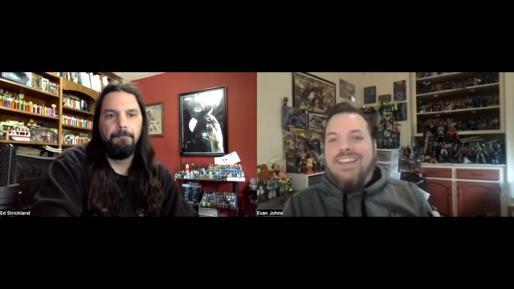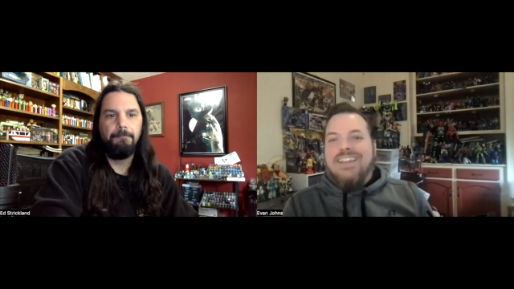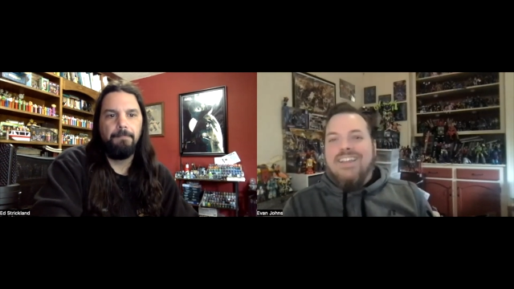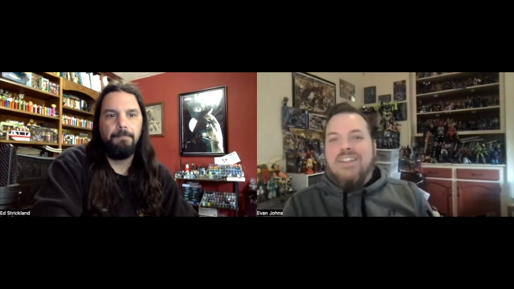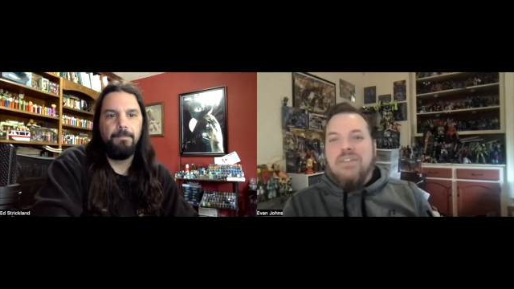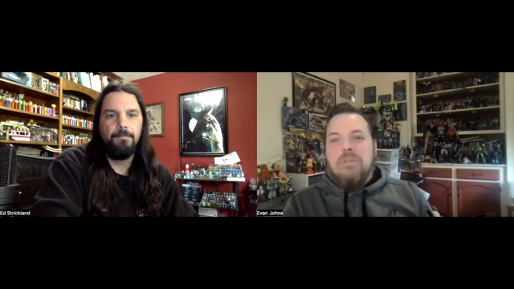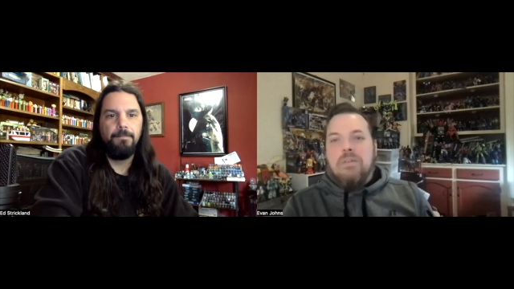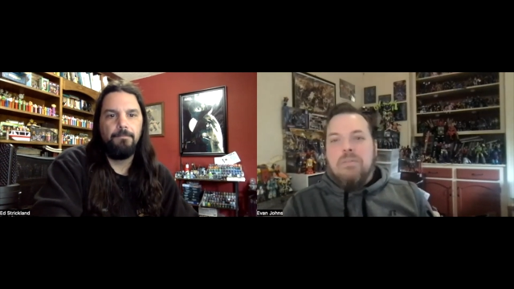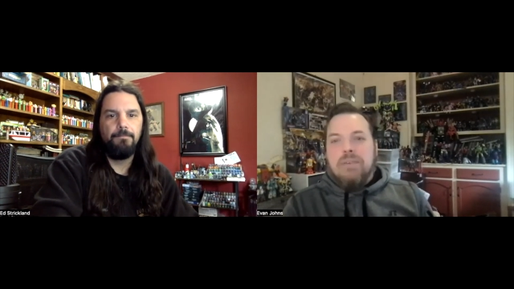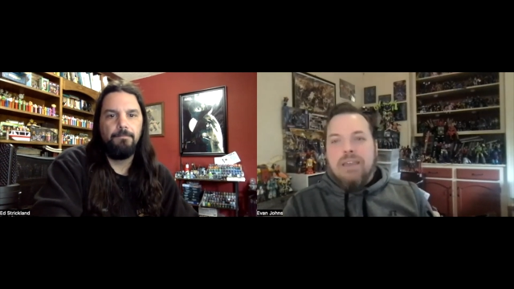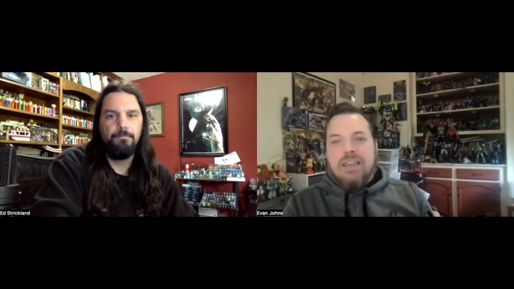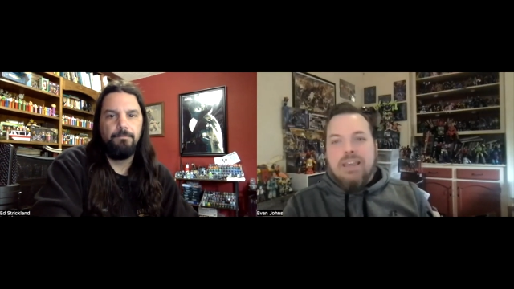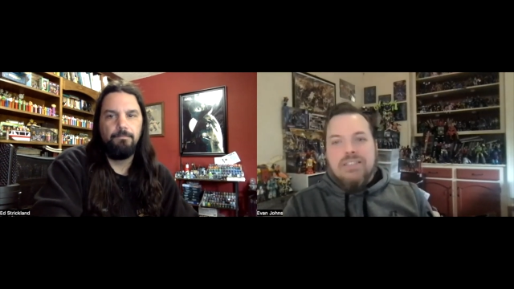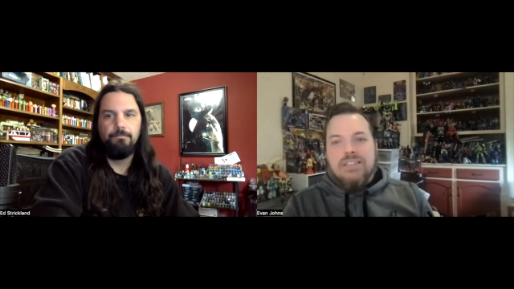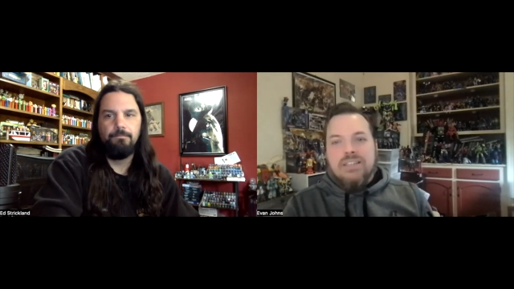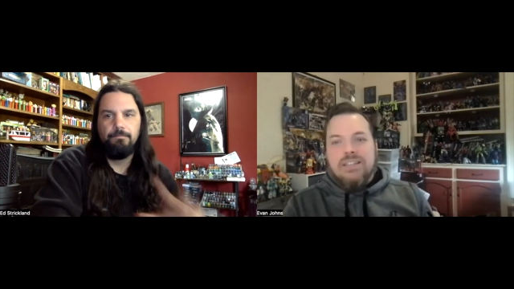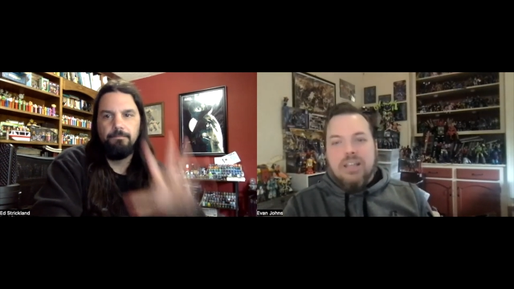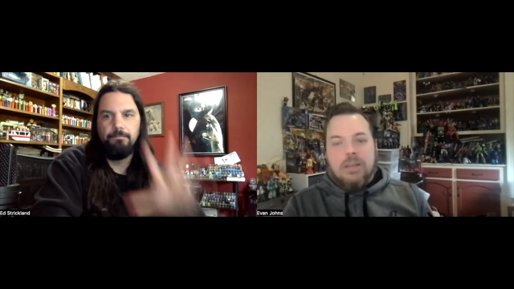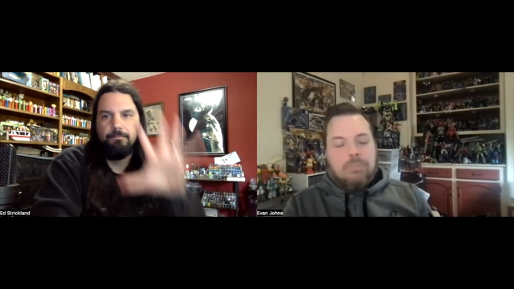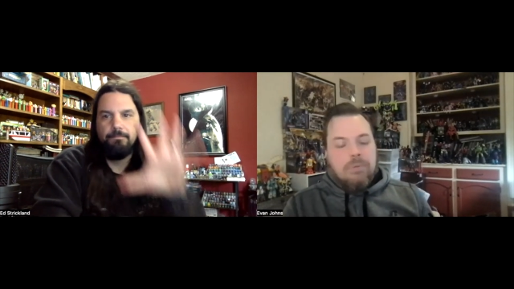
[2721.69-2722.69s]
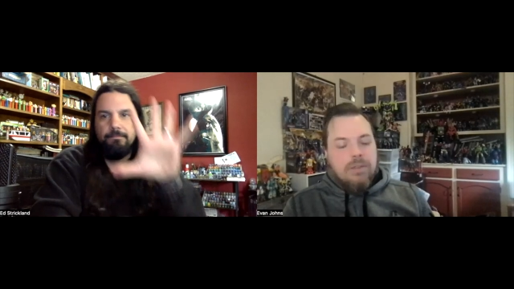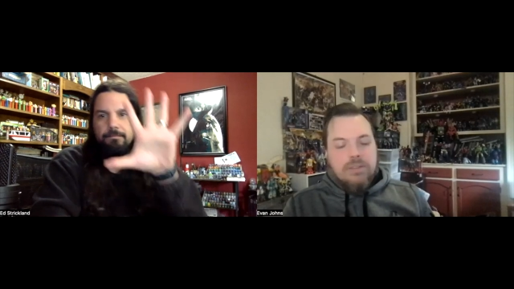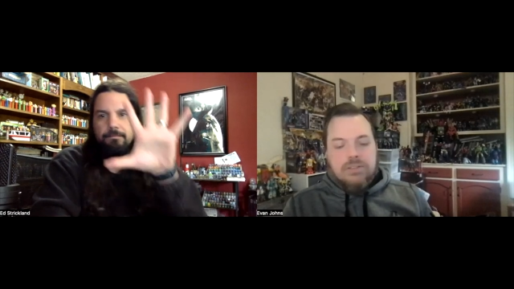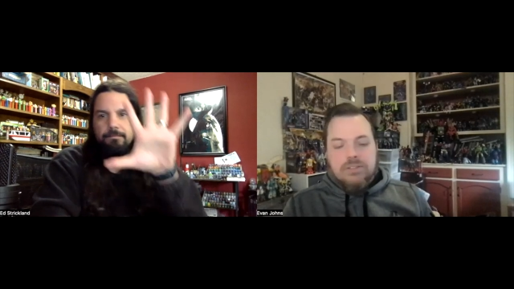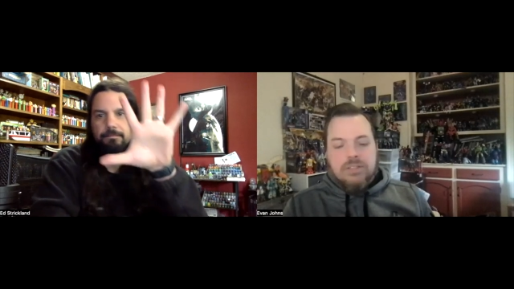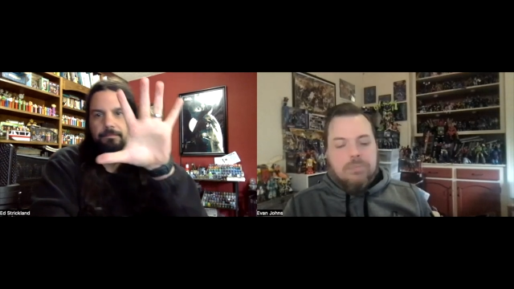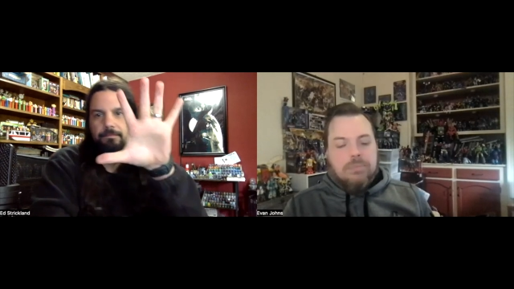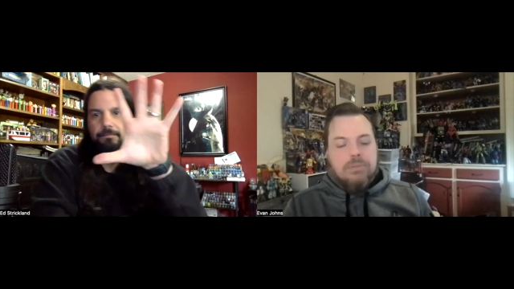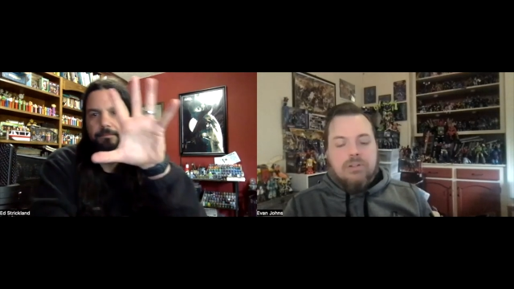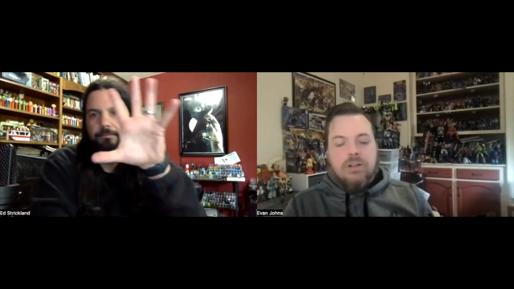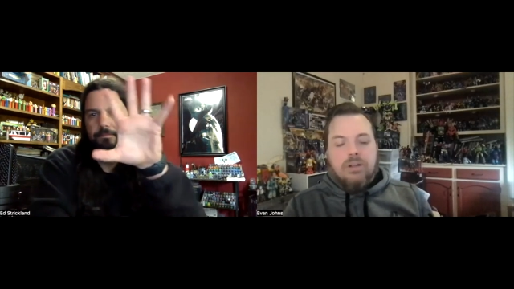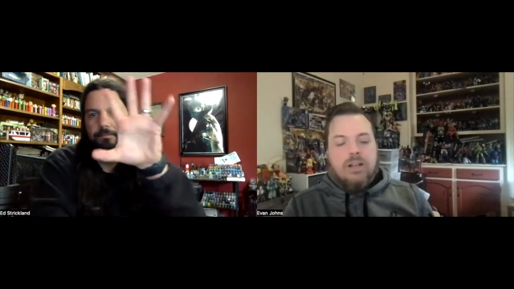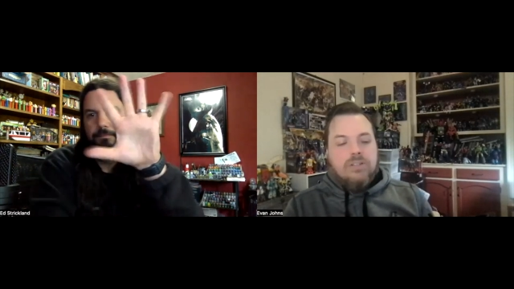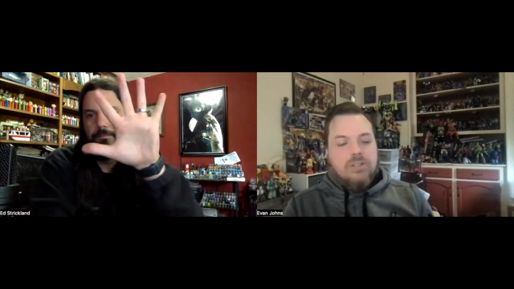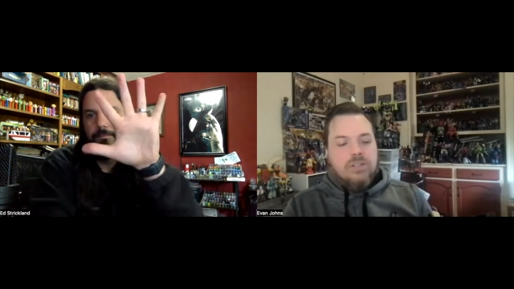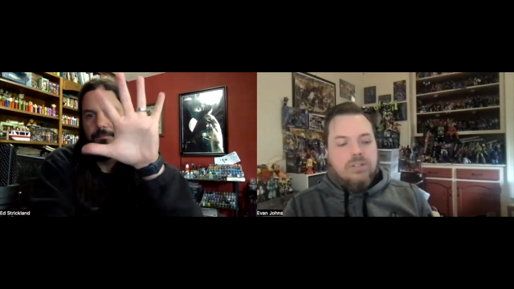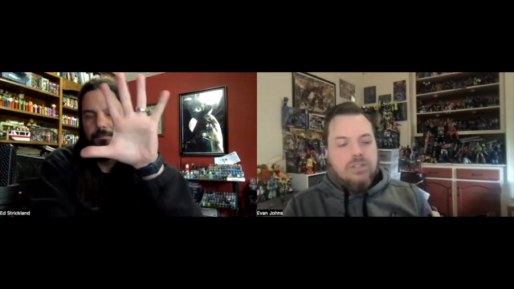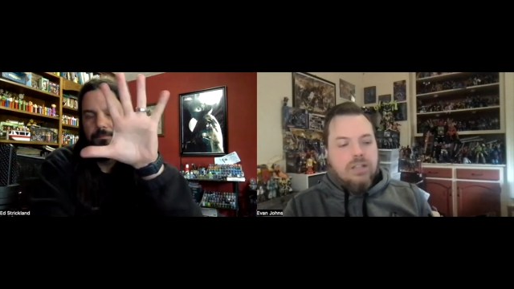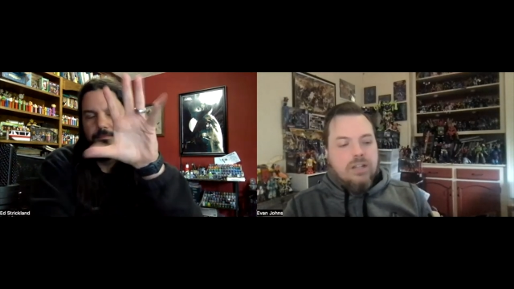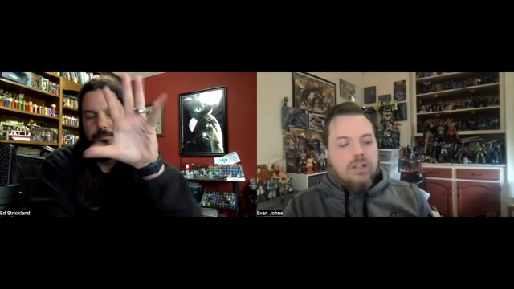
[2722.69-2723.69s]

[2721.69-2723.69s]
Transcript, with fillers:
Speaker 1: it'd be amazing and help others come across us. I